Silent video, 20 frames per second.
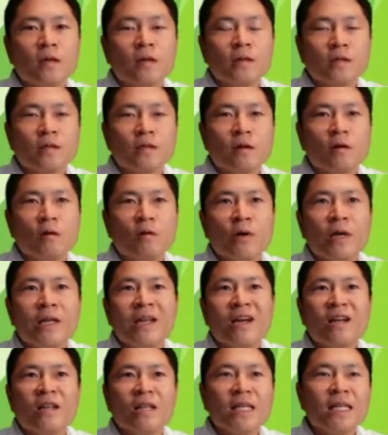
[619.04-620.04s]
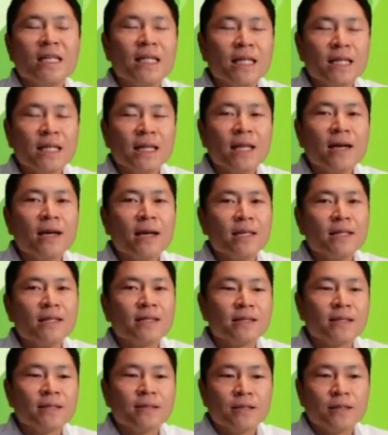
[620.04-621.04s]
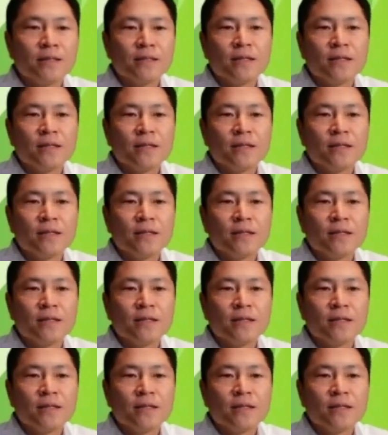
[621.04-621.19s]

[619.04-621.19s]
So in LED lights,